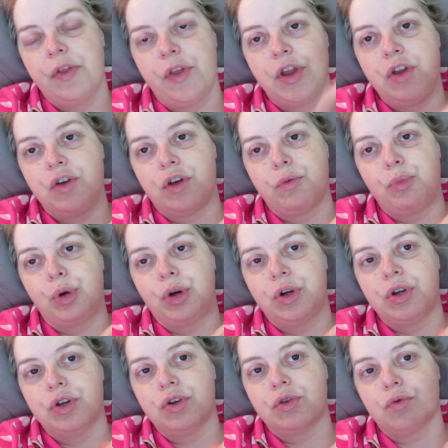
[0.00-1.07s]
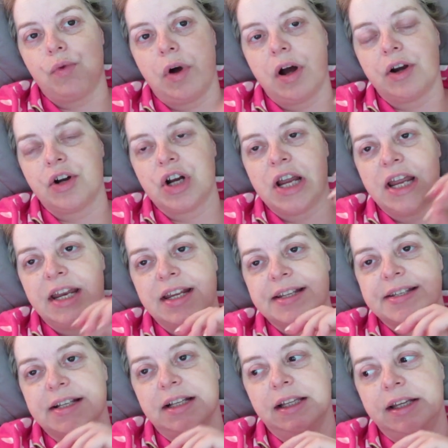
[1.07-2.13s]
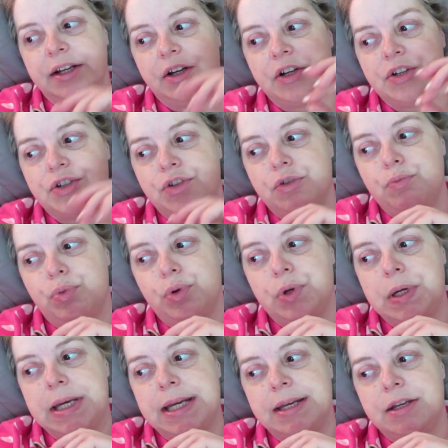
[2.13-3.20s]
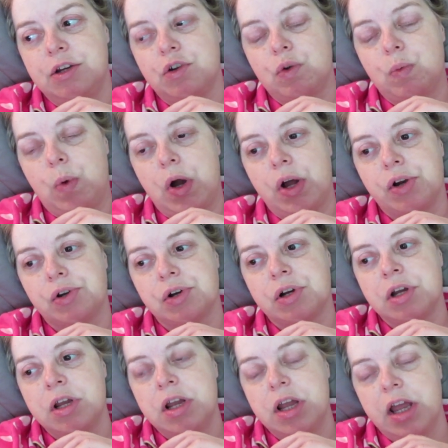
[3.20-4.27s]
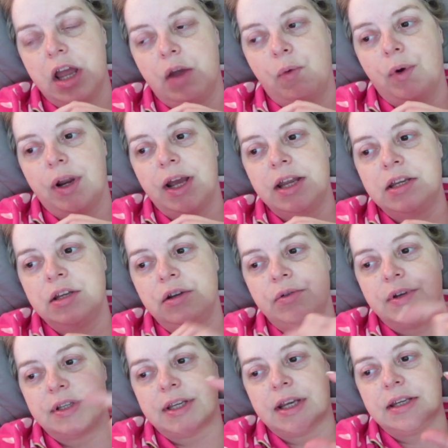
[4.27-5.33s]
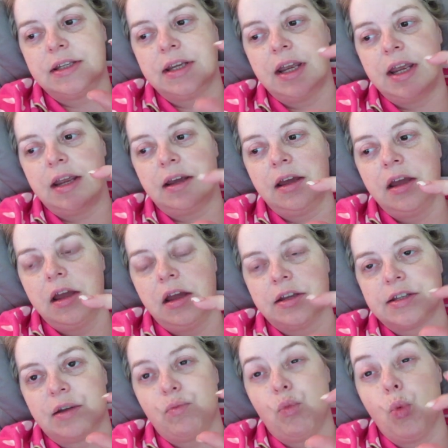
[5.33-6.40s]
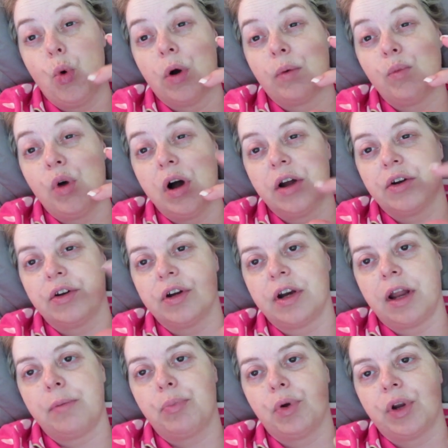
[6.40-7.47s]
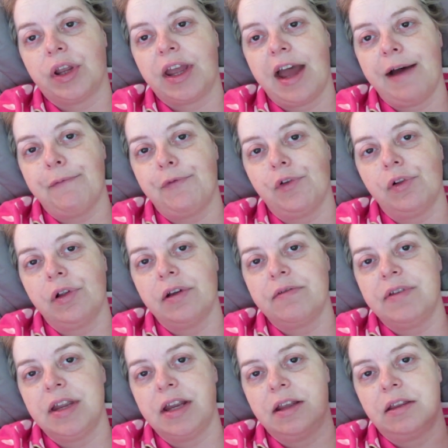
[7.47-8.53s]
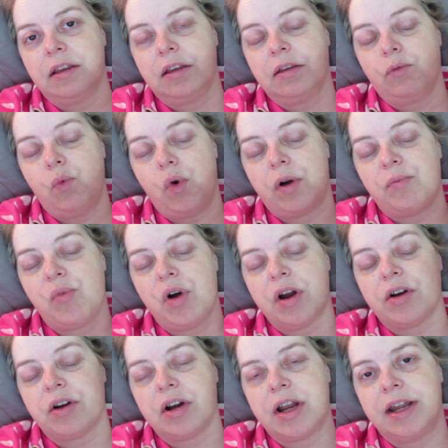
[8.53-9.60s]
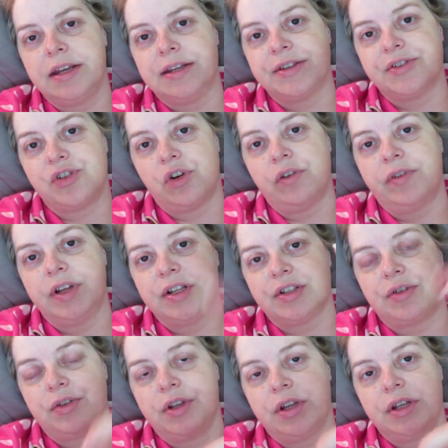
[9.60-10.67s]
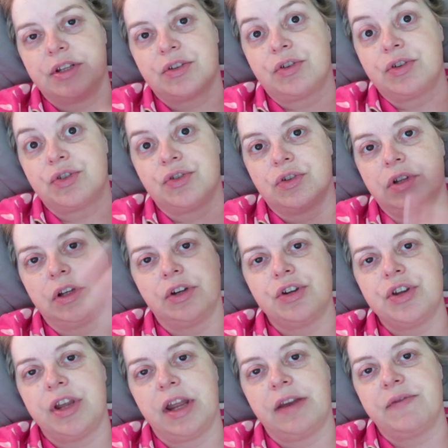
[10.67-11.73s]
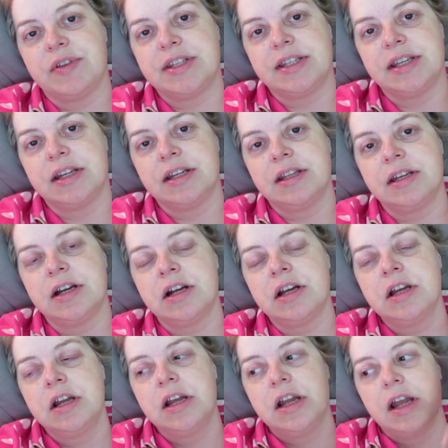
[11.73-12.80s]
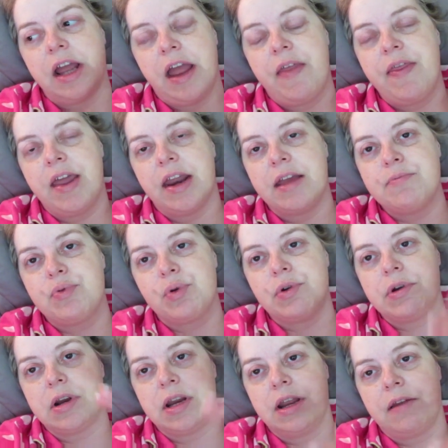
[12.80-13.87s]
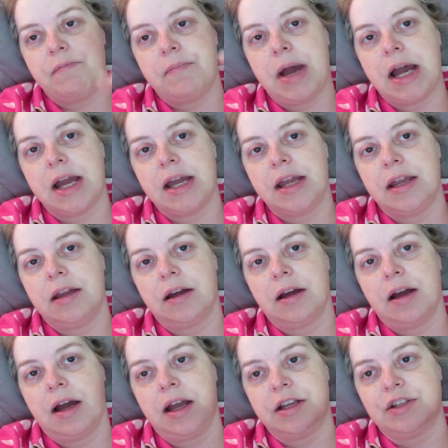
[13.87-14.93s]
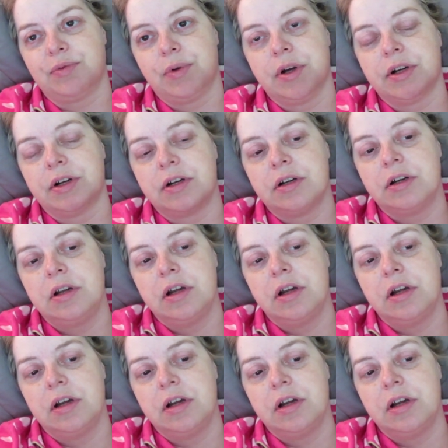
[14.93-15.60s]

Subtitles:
that you can put into your water, and it's clear. So you put it into your water, and what I do is I take some warm water and I put a capful of it in warm water and dissolve it so that it's crystal clear. You can't even see it in there. And then I put it in my ice water